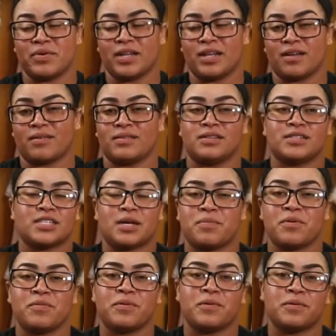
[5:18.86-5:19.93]
Been
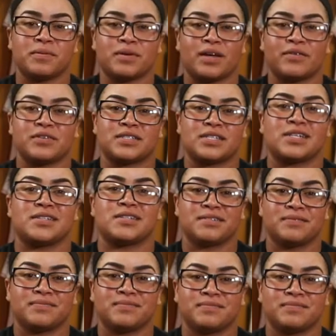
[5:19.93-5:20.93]
inseparable ever since.